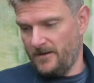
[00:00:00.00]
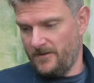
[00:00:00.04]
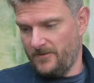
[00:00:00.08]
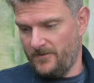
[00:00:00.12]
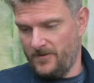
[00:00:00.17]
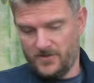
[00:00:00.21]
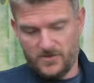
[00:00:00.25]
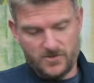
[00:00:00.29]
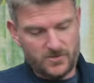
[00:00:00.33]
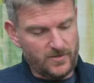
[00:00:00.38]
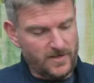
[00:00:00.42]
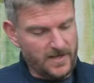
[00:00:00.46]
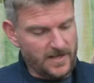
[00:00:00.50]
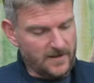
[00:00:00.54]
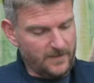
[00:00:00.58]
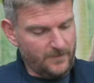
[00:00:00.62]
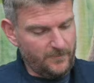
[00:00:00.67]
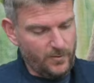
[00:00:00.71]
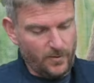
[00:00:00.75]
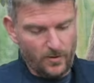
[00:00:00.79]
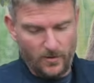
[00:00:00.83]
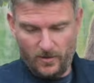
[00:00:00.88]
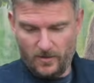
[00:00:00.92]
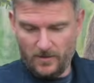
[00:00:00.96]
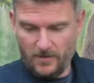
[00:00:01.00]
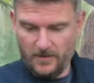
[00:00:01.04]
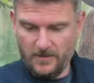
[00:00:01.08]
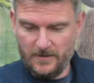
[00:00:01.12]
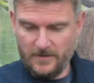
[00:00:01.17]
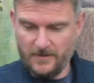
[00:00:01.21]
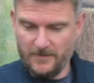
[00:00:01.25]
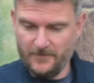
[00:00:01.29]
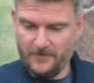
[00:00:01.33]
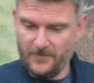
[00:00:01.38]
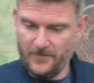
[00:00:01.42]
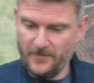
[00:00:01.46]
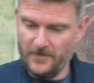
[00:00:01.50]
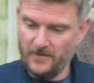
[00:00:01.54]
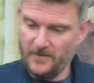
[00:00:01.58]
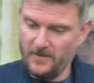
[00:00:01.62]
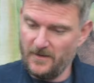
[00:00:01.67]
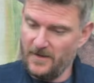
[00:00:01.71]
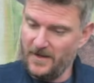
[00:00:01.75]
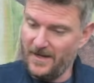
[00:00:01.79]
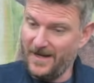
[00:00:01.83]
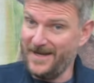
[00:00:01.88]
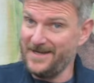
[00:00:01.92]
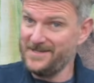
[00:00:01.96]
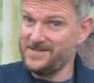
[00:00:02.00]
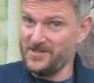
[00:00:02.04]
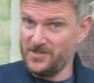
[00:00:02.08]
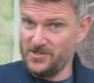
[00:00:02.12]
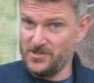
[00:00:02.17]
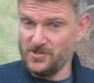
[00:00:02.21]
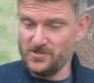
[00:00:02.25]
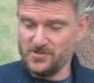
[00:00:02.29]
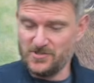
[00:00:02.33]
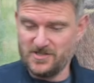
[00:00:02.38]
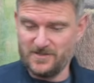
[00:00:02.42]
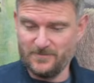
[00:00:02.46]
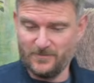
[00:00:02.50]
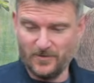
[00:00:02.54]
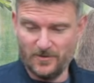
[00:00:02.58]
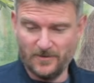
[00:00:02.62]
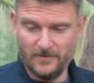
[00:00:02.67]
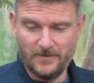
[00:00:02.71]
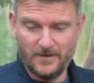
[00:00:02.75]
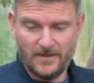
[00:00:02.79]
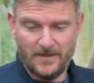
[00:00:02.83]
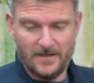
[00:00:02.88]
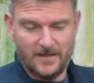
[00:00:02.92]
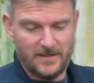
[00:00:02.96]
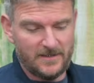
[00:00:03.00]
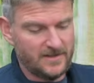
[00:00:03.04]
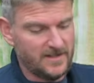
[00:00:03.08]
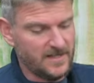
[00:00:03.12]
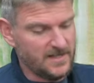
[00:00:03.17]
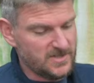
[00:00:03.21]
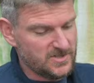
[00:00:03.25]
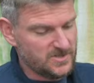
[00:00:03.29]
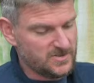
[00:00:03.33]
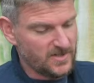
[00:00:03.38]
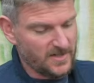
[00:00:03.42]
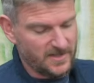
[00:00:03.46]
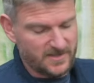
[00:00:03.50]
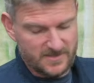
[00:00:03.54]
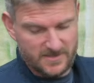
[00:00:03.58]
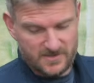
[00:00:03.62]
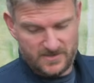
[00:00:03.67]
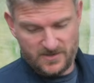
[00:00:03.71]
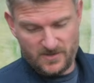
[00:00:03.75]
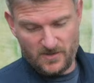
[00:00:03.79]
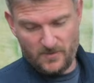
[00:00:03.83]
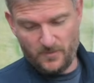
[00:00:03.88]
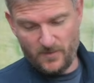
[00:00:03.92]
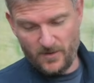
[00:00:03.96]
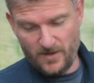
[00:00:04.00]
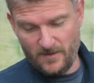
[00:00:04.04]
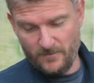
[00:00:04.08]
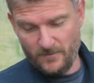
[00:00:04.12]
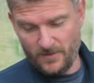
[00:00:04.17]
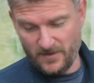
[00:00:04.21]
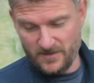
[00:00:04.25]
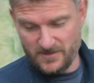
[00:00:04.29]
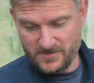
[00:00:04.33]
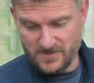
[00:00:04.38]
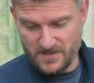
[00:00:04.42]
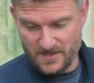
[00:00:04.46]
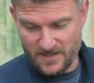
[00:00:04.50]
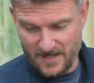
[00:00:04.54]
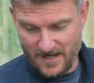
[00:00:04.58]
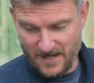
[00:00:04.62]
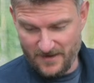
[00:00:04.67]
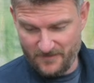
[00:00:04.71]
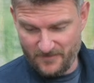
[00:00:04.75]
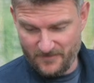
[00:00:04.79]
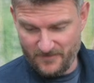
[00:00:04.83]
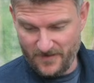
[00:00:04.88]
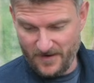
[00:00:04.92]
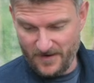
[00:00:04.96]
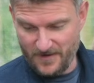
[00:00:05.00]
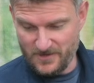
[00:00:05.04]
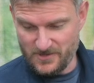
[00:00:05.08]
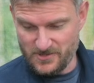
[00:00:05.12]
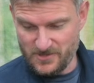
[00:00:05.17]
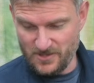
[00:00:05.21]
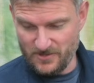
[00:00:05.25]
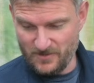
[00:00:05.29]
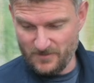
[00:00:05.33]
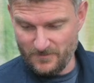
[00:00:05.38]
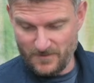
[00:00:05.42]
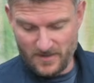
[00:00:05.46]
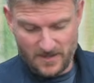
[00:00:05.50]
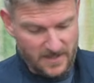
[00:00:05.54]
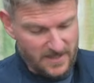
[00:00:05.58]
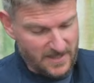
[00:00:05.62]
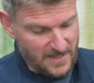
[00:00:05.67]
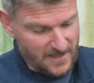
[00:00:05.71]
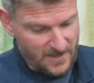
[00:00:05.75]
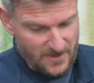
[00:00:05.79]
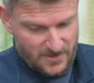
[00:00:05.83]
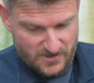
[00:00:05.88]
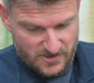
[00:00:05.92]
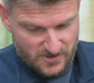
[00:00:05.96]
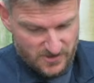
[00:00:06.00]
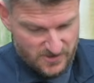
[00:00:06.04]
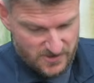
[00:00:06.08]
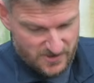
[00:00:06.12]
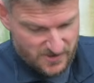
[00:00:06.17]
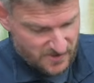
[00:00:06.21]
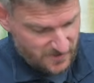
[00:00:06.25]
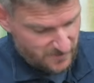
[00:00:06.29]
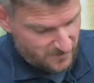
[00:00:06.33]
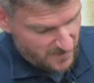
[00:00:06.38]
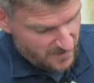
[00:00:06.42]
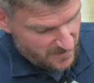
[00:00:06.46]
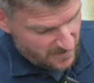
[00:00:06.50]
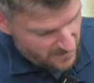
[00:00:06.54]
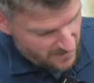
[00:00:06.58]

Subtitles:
The trigger pull is adjustable. These triggers are superb because you can fine tune them, you can adjust them.